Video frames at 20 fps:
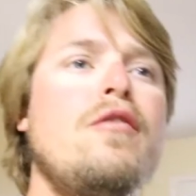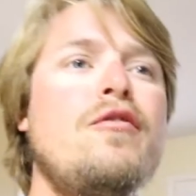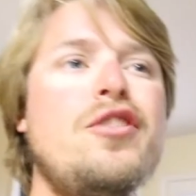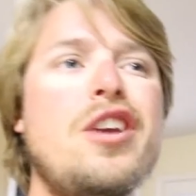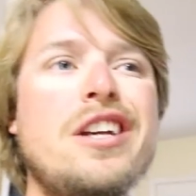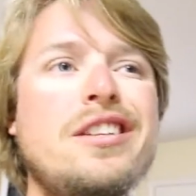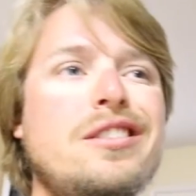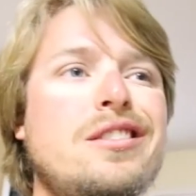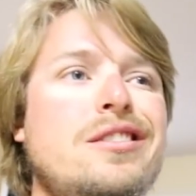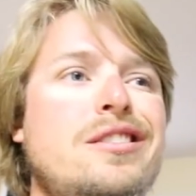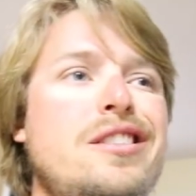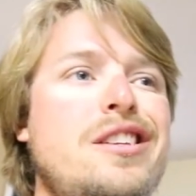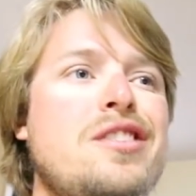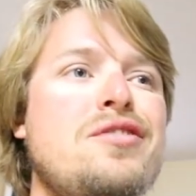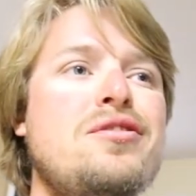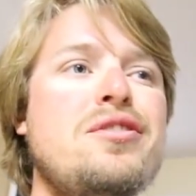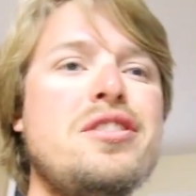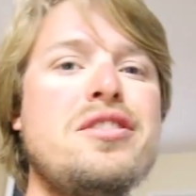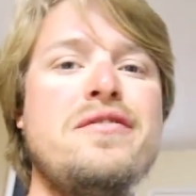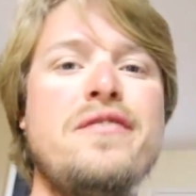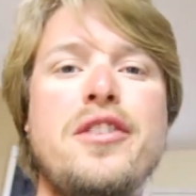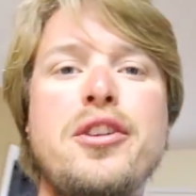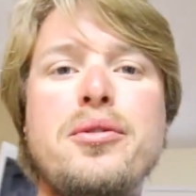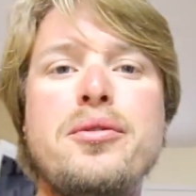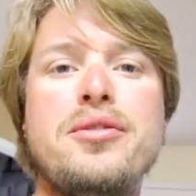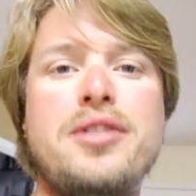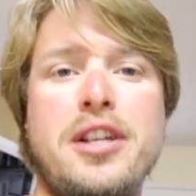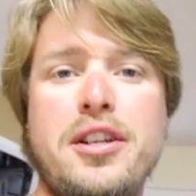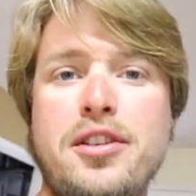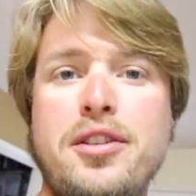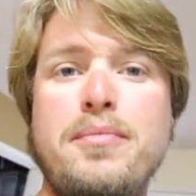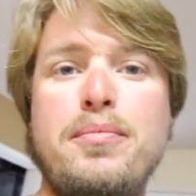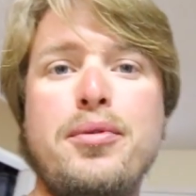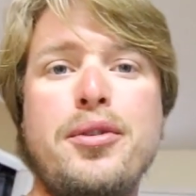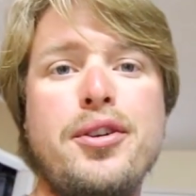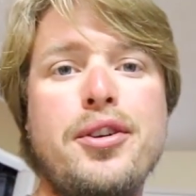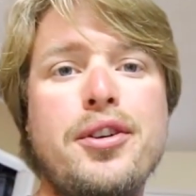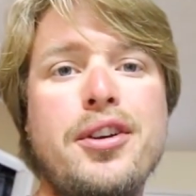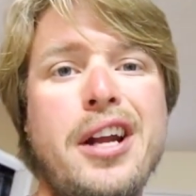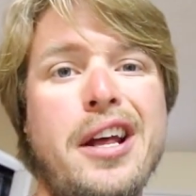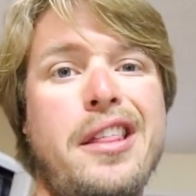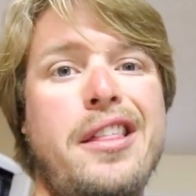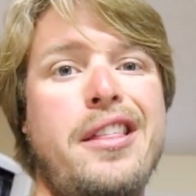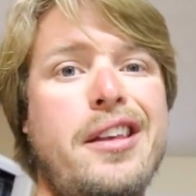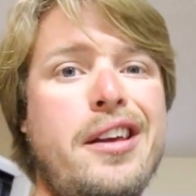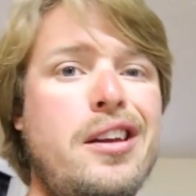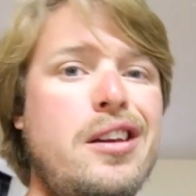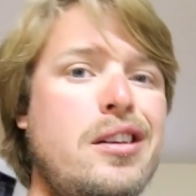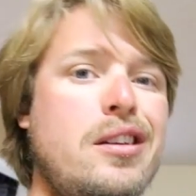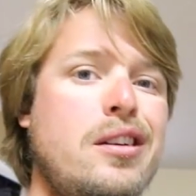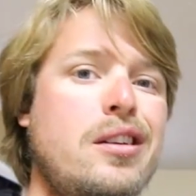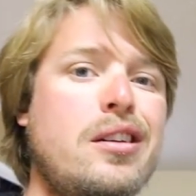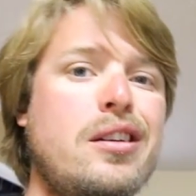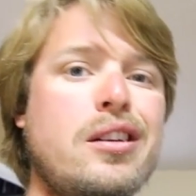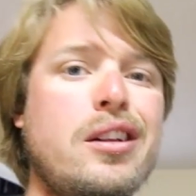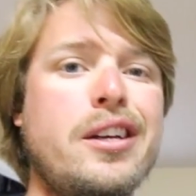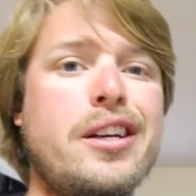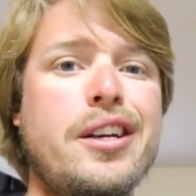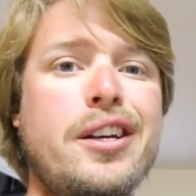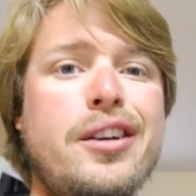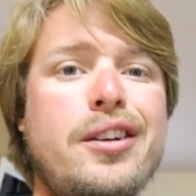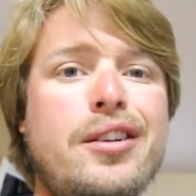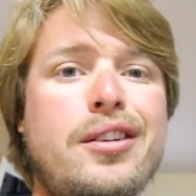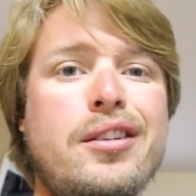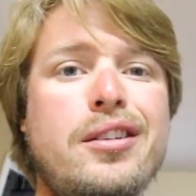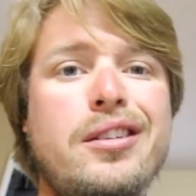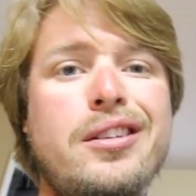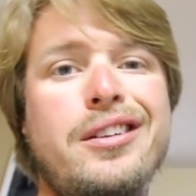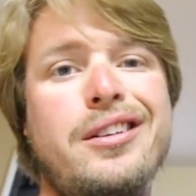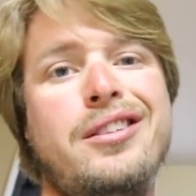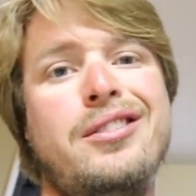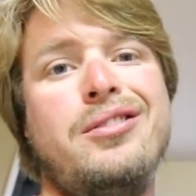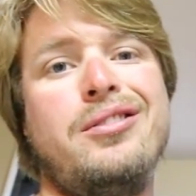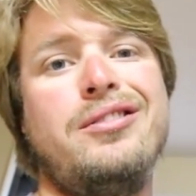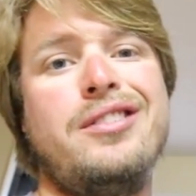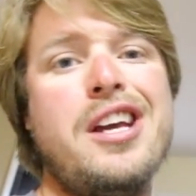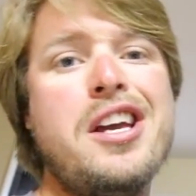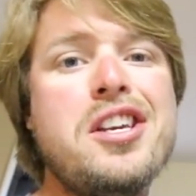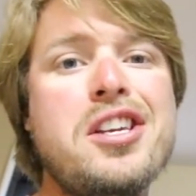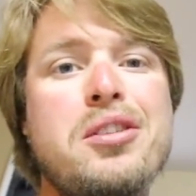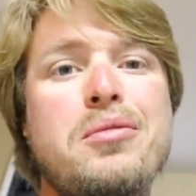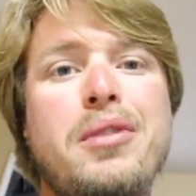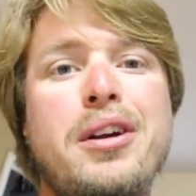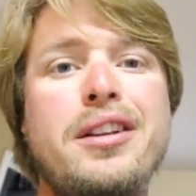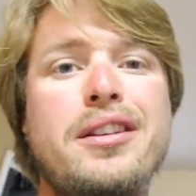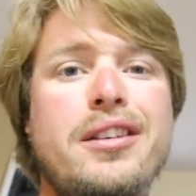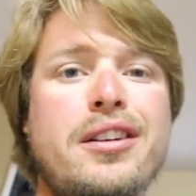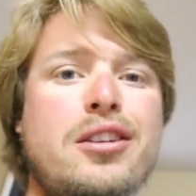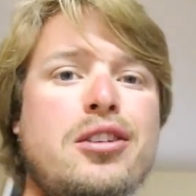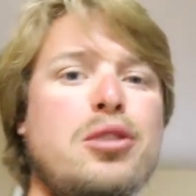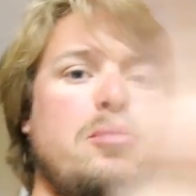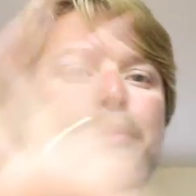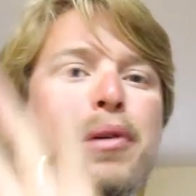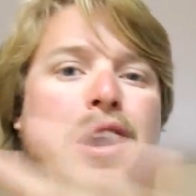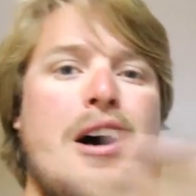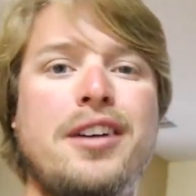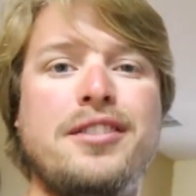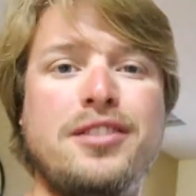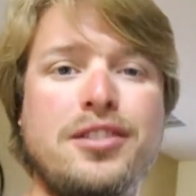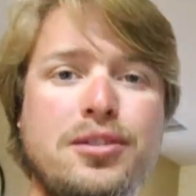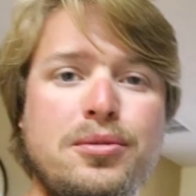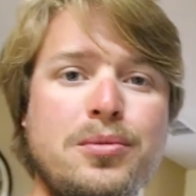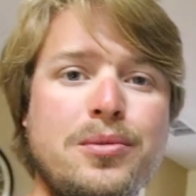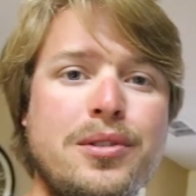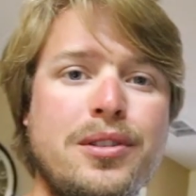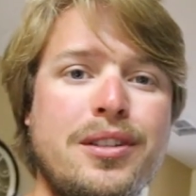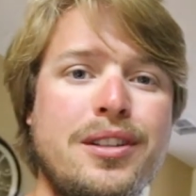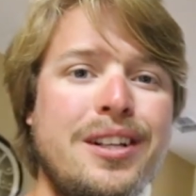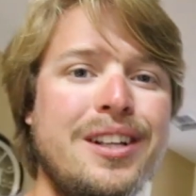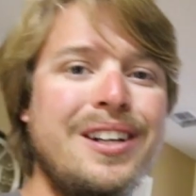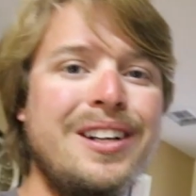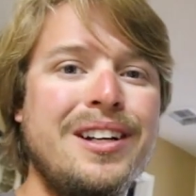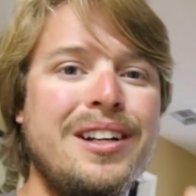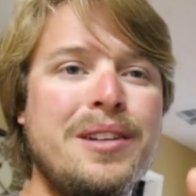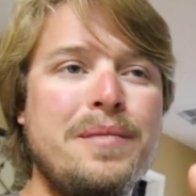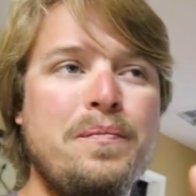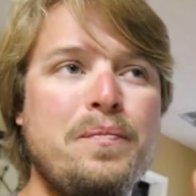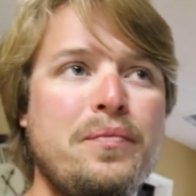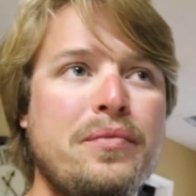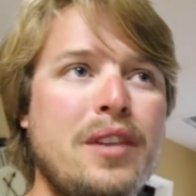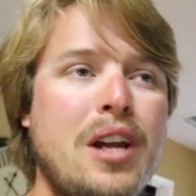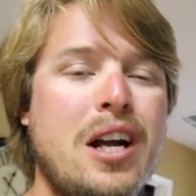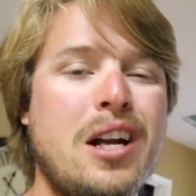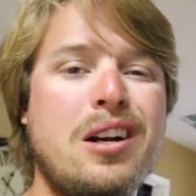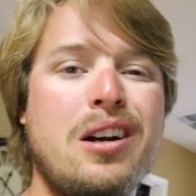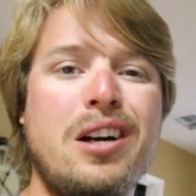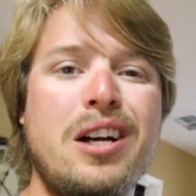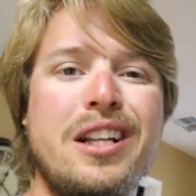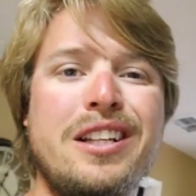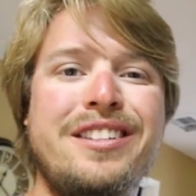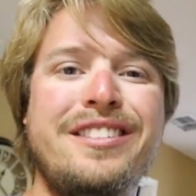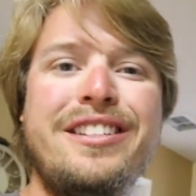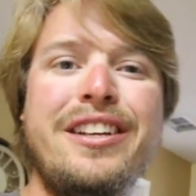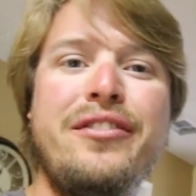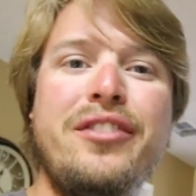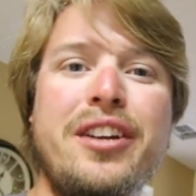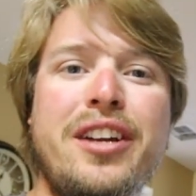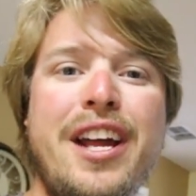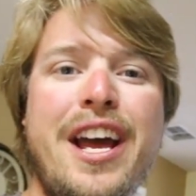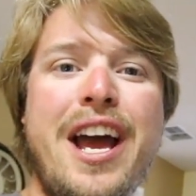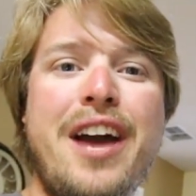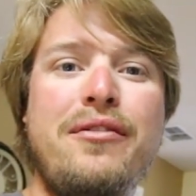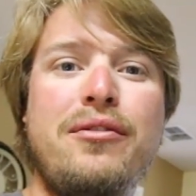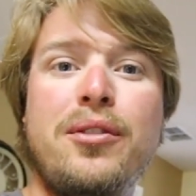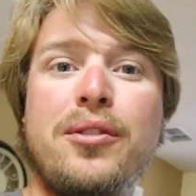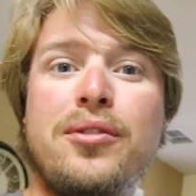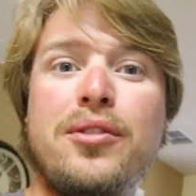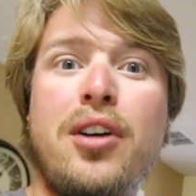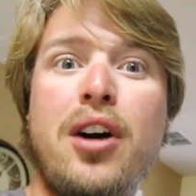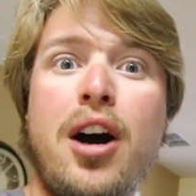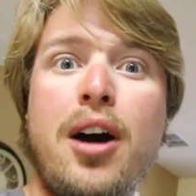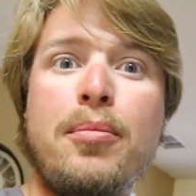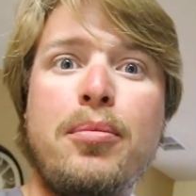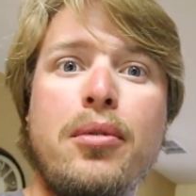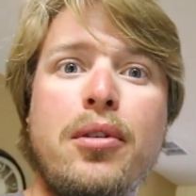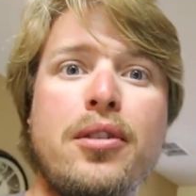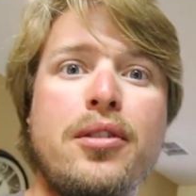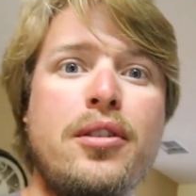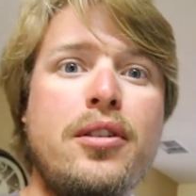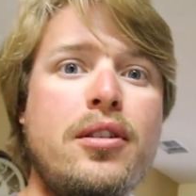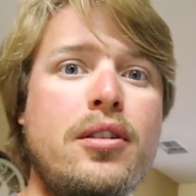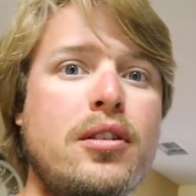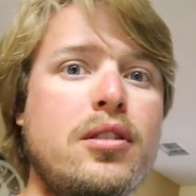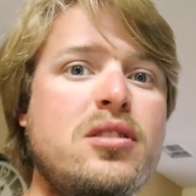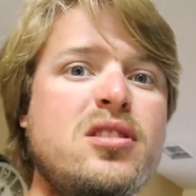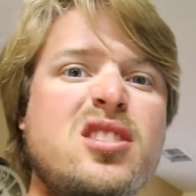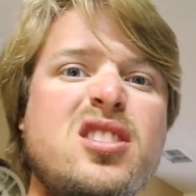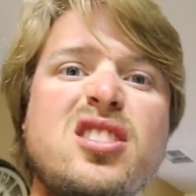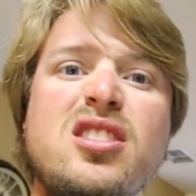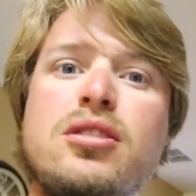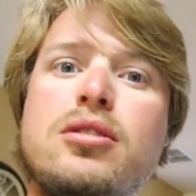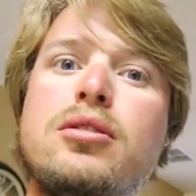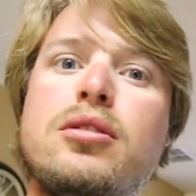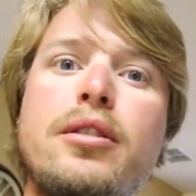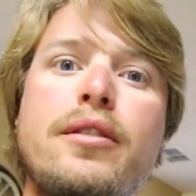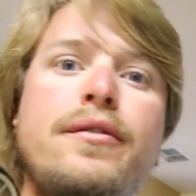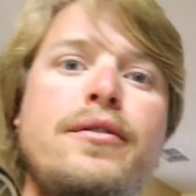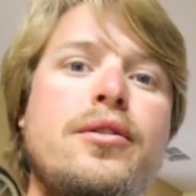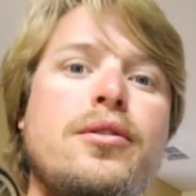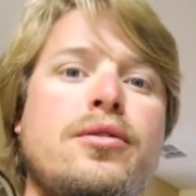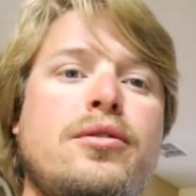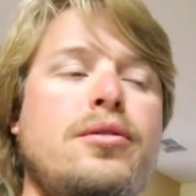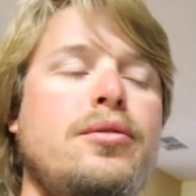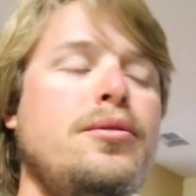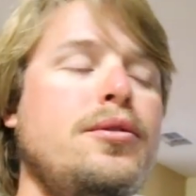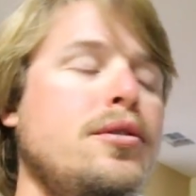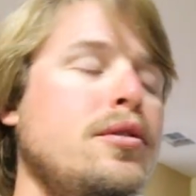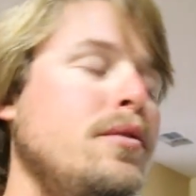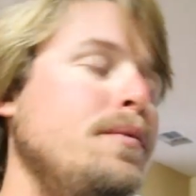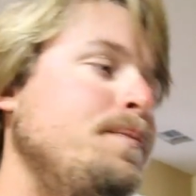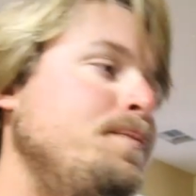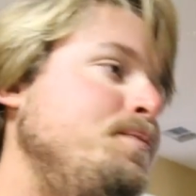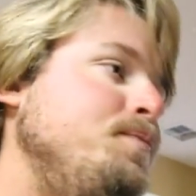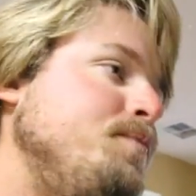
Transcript: you guys didn't see yesterday's video, it's actually pretty good, I think. Click here, it'll take you right there, it'll pause this one. I caught 7.5 on topwater. Oh, it feels so good.